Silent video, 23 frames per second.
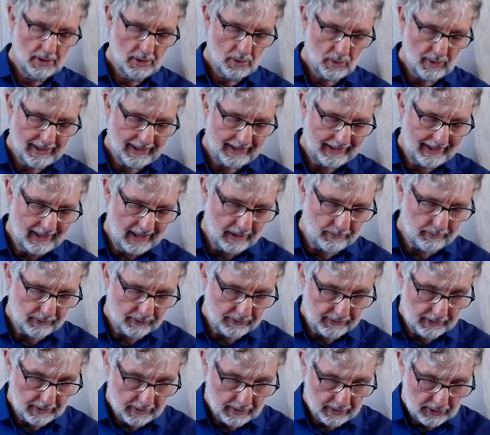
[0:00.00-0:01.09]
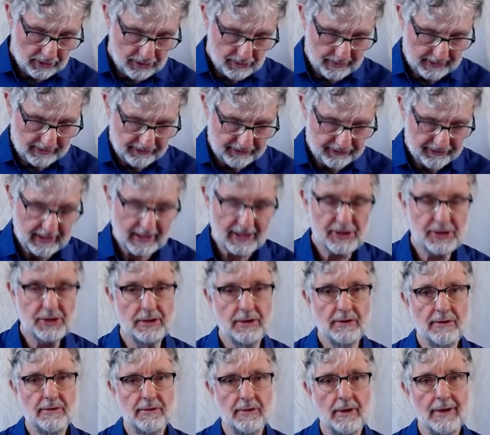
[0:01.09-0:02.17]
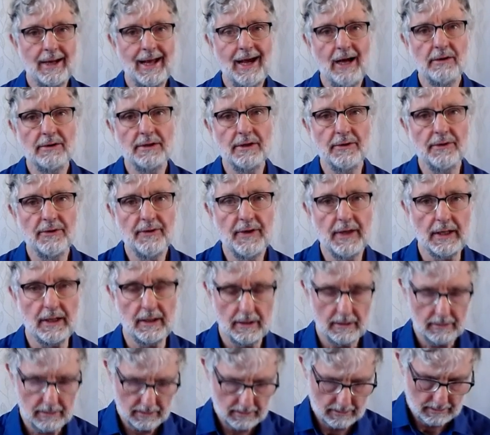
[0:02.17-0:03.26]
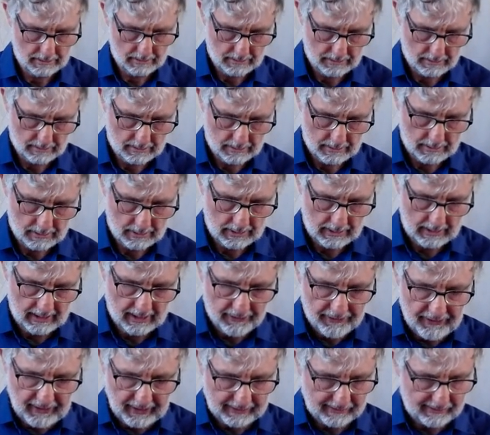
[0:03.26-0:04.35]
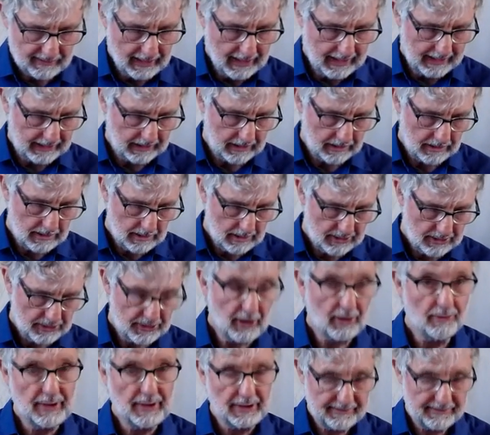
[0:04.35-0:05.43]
when it comes to instructions on how to think. Things like, don't be